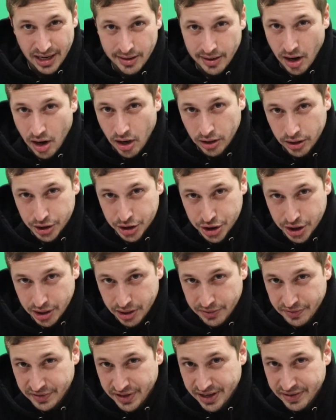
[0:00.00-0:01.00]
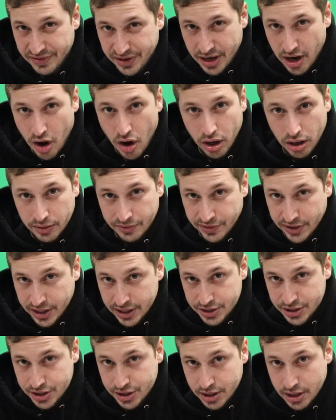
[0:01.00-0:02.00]
and knowledge that you've given all of
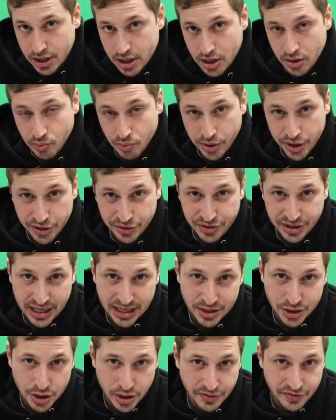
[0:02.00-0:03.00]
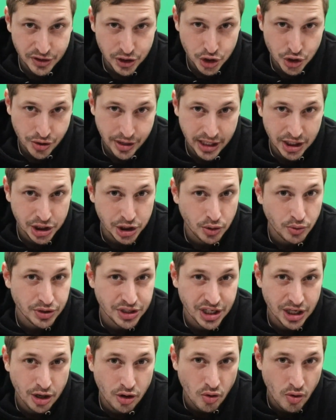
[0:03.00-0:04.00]
us. What you did at Surface Trade Show
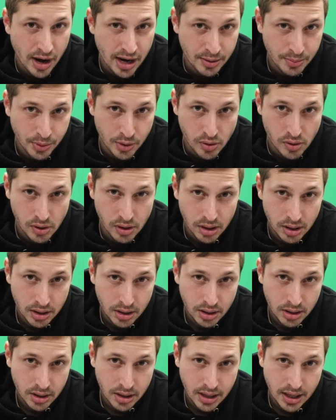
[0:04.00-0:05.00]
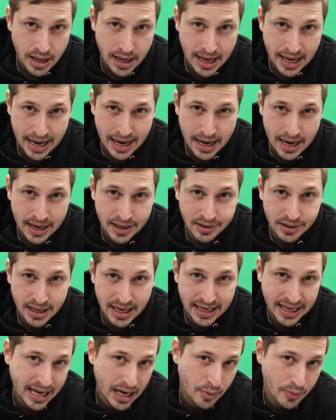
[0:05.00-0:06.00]
was incredible. And
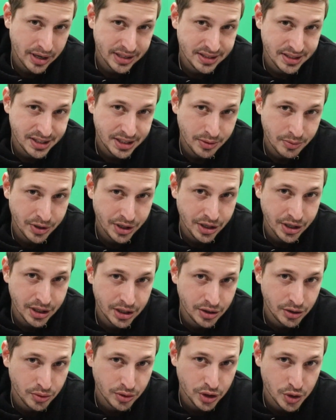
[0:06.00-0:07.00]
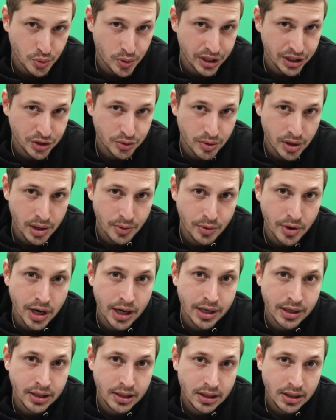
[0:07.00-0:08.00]
I can't wait to see what you're going to do in
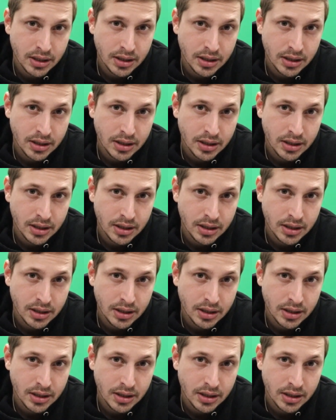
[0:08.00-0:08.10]
2021.